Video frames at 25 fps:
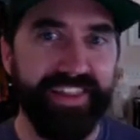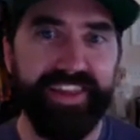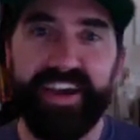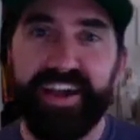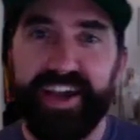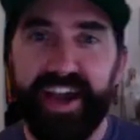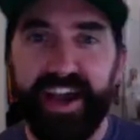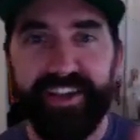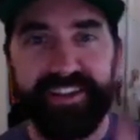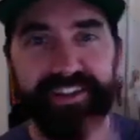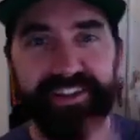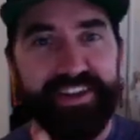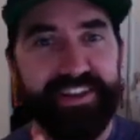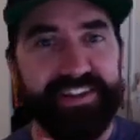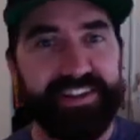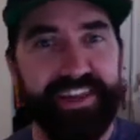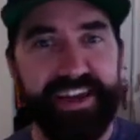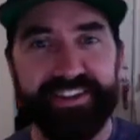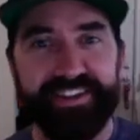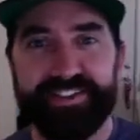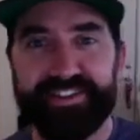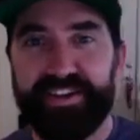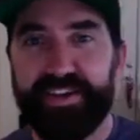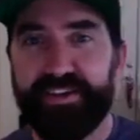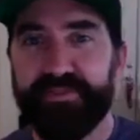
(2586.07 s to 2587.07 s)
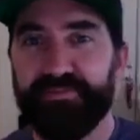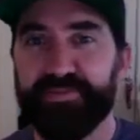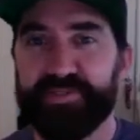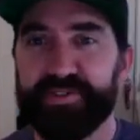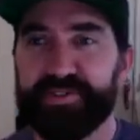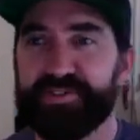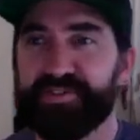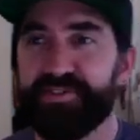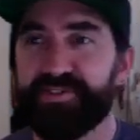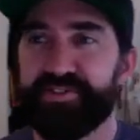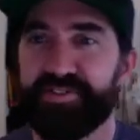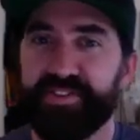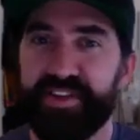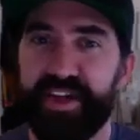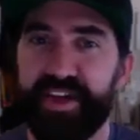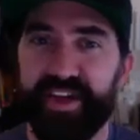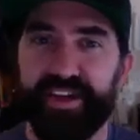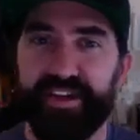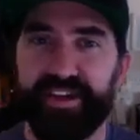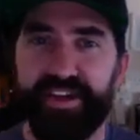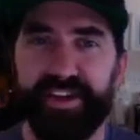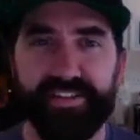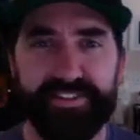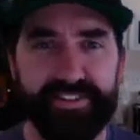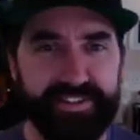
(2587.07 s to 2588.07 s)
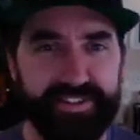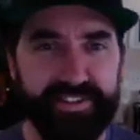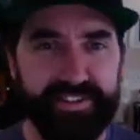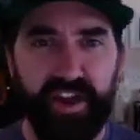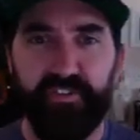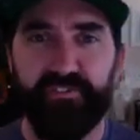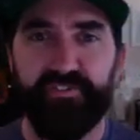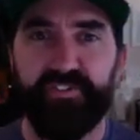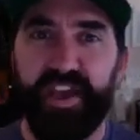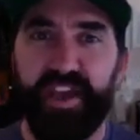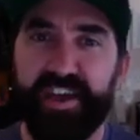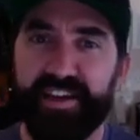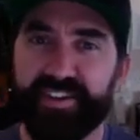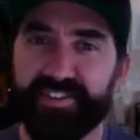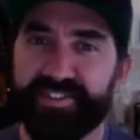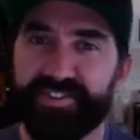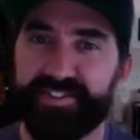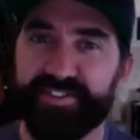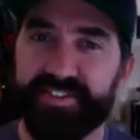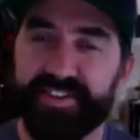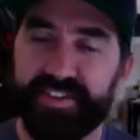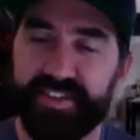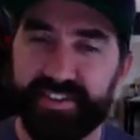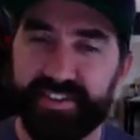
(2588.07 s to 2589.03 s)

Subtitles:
Like, that seems like it cancels